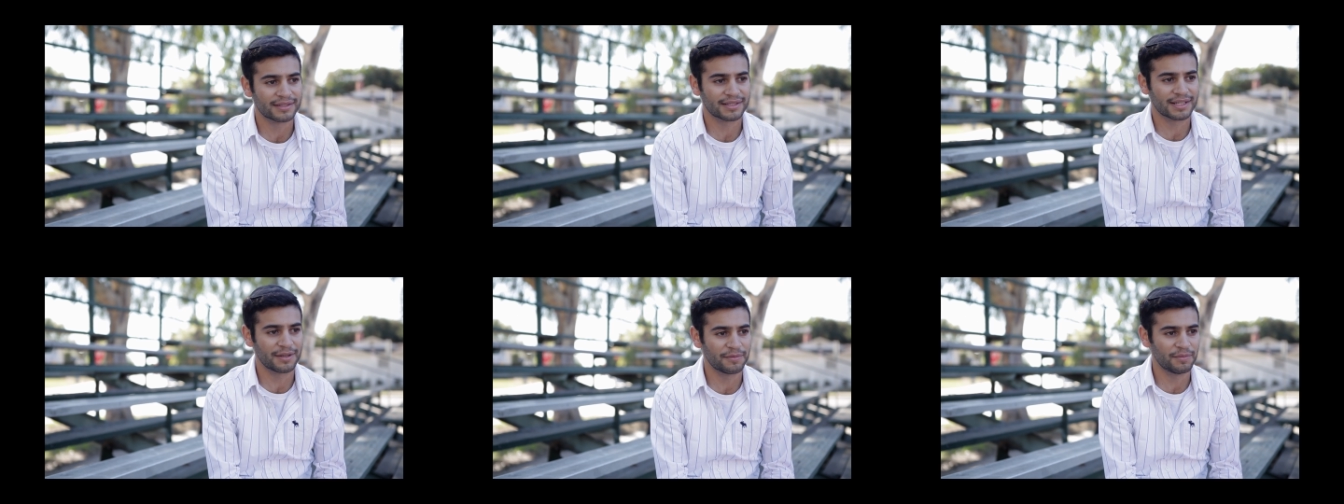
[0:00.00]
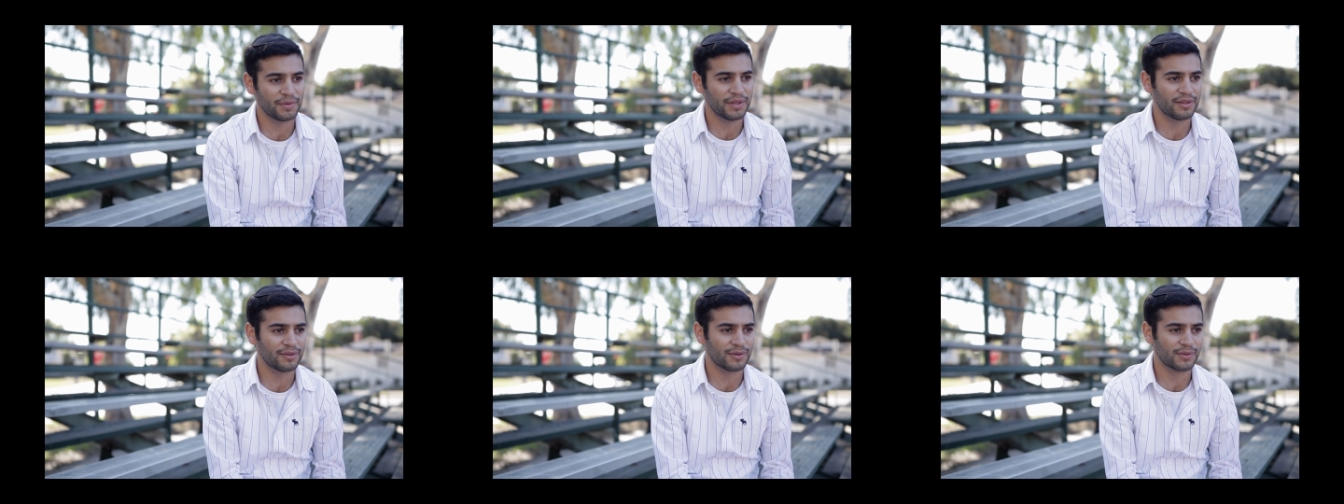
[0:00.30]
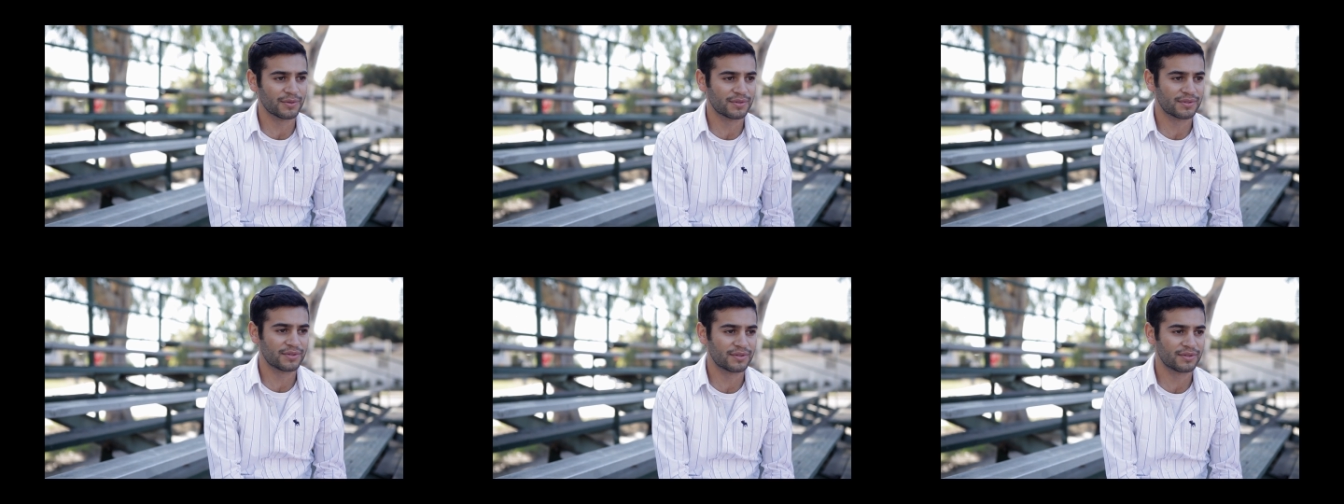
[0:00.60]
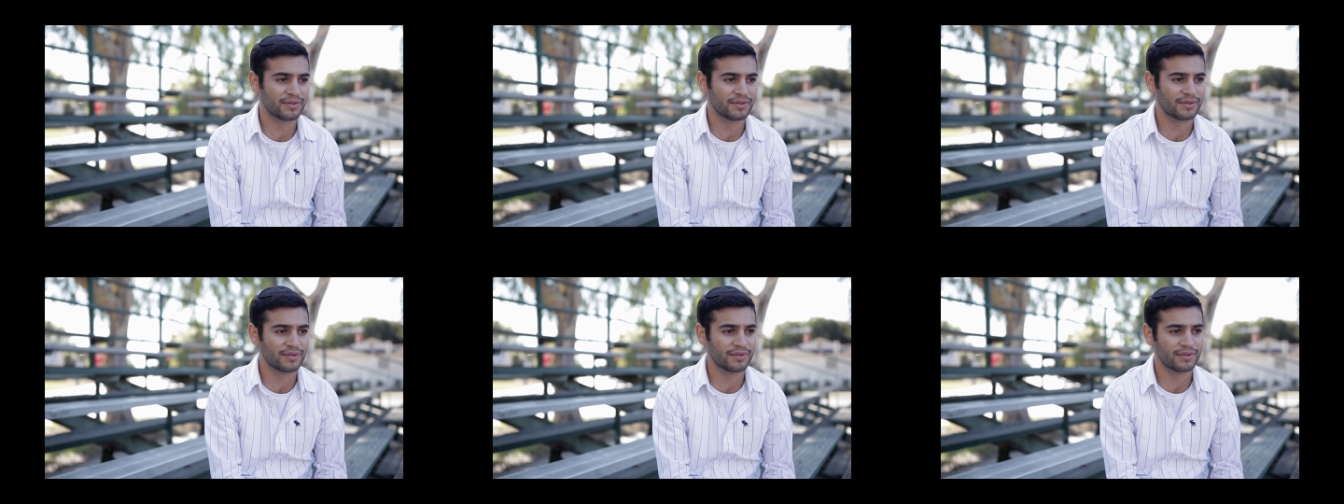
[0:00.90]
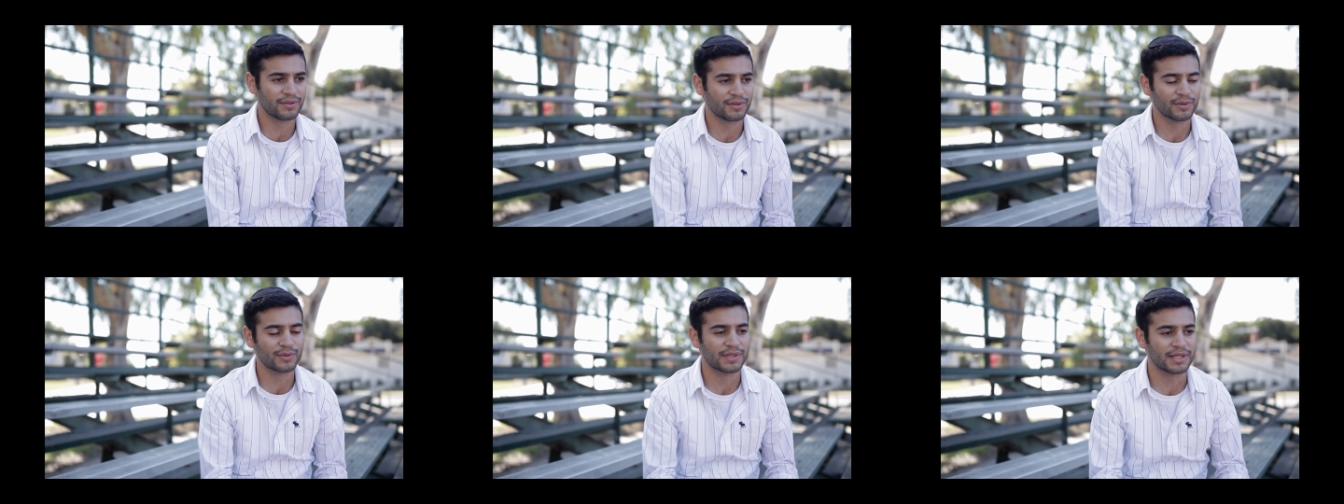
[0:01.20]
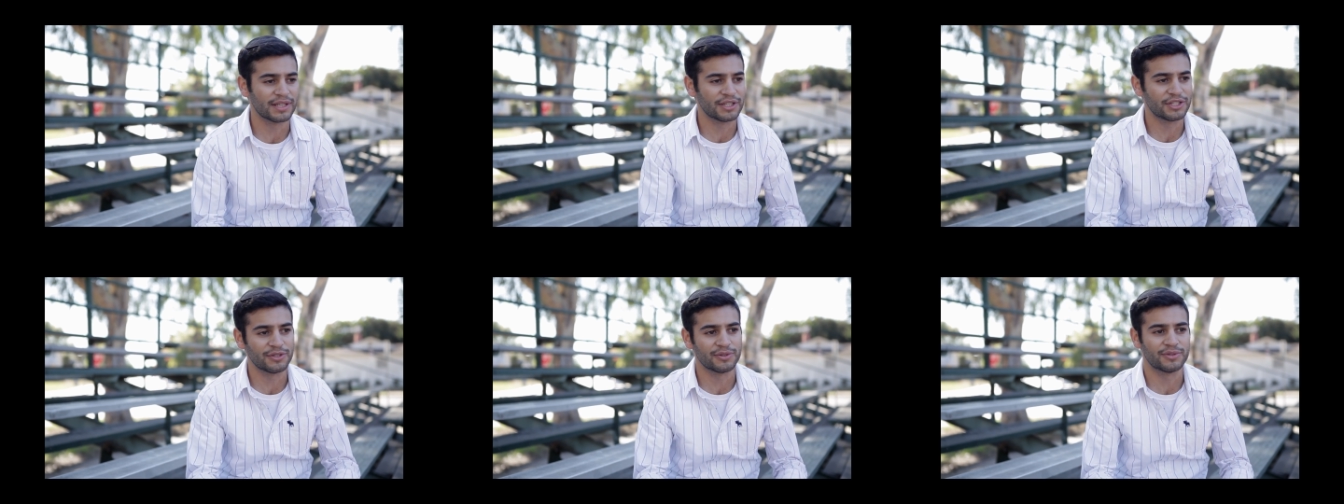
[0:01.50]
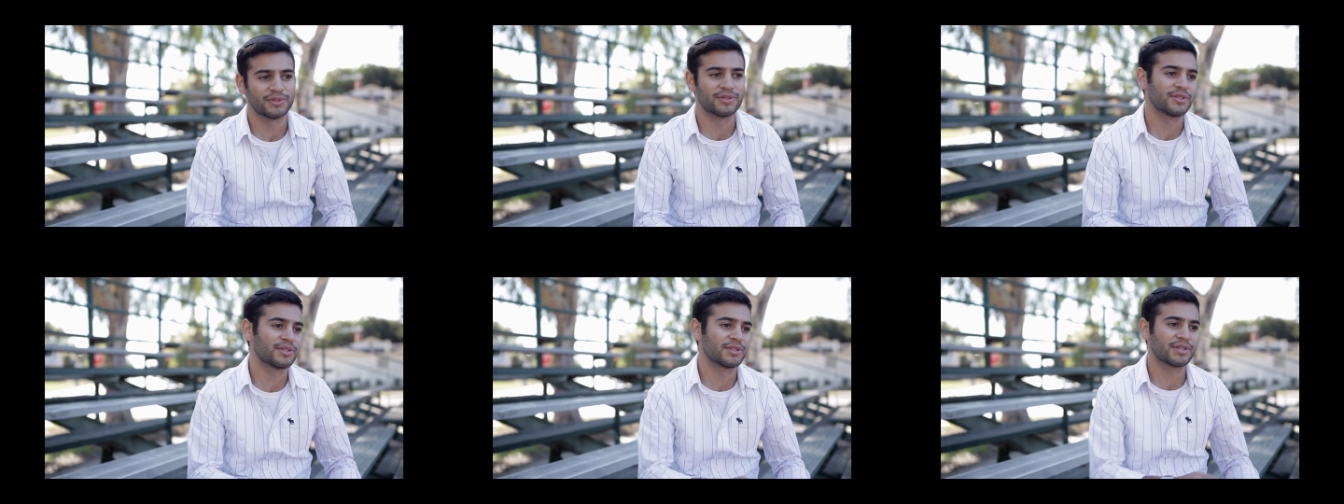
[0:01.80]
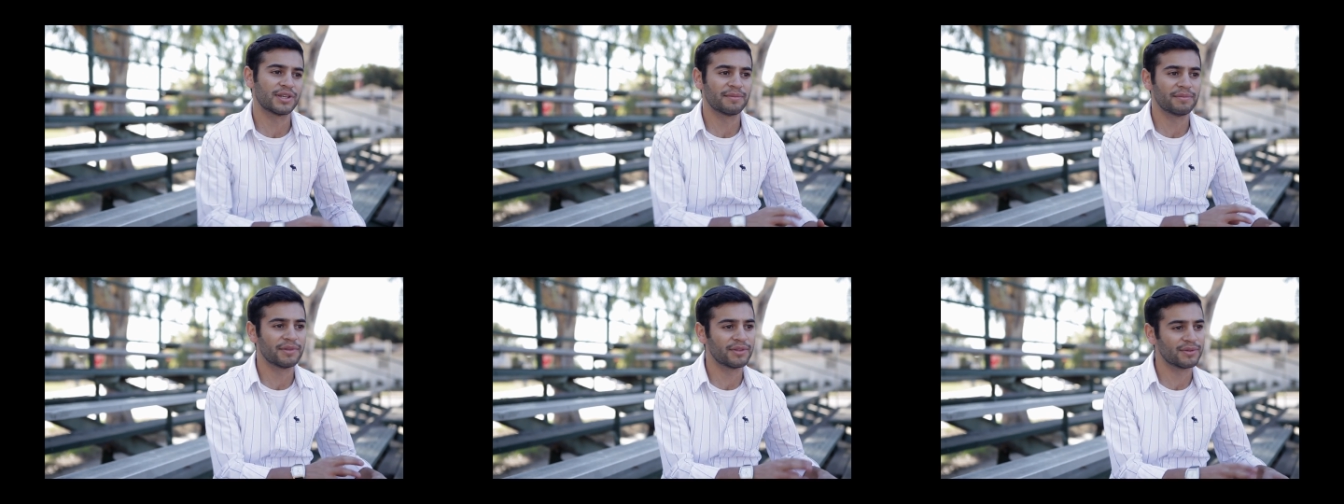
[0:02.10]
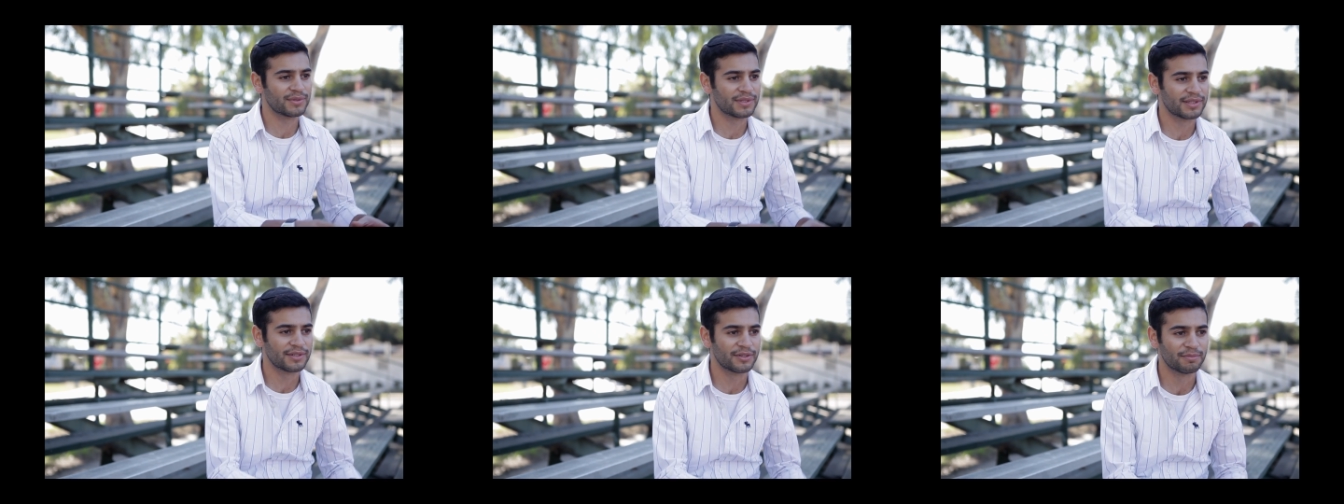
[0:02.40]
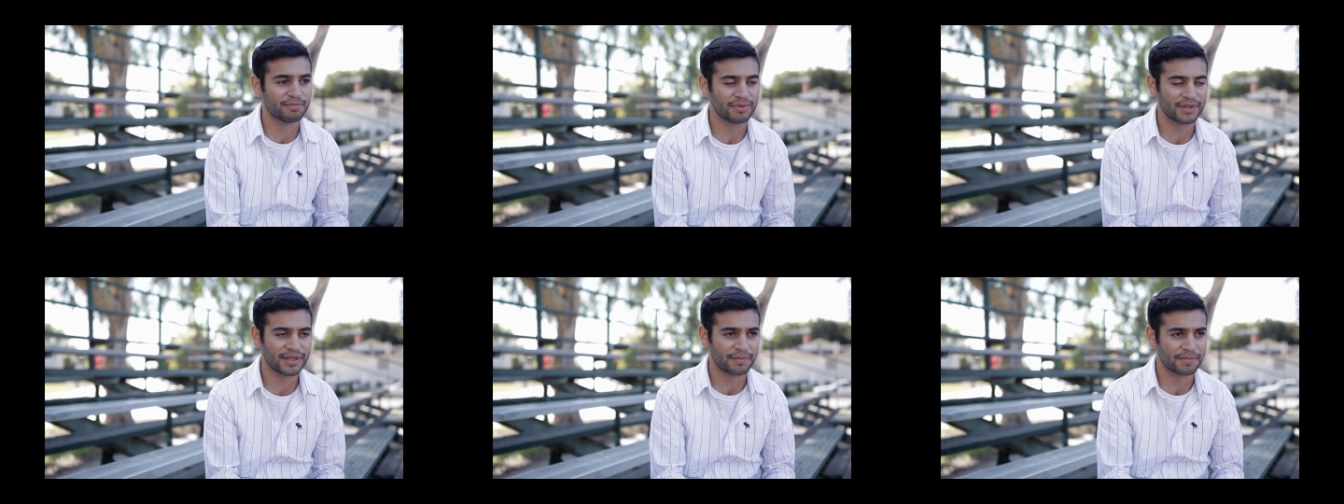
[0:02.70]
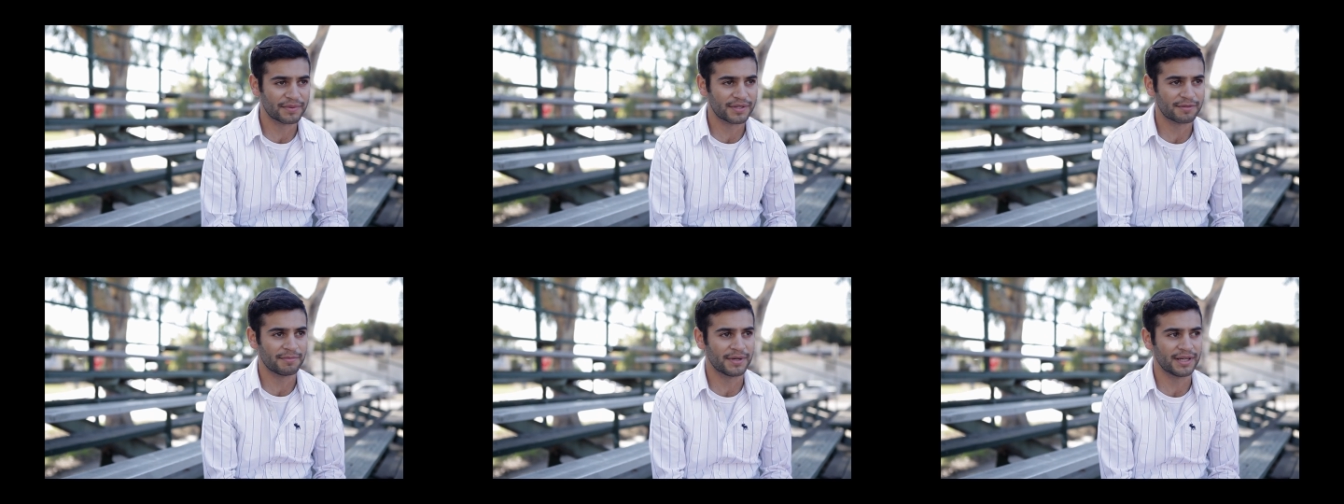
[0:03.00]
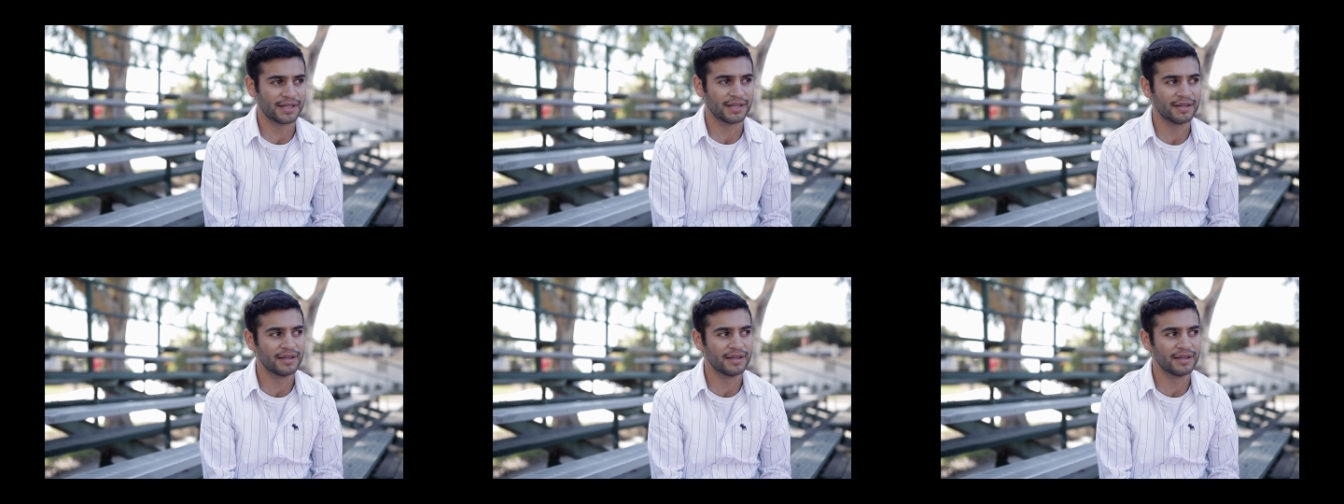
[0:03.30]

gonna be those issues, there's gonna be those little blips, but